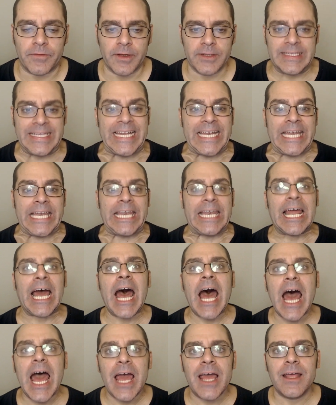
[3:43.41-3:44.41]

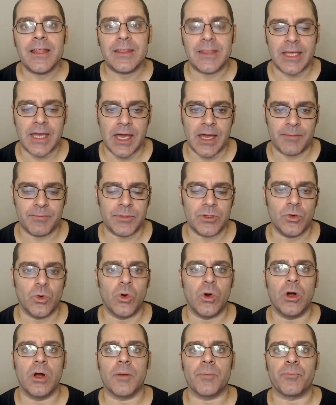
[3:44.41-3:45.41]
Deny them
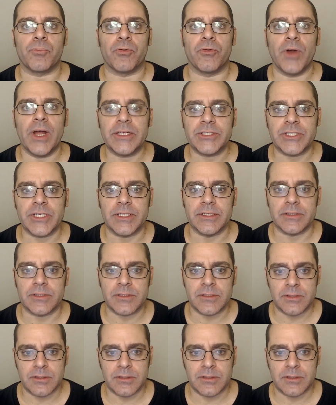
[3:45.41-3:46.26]
your presence.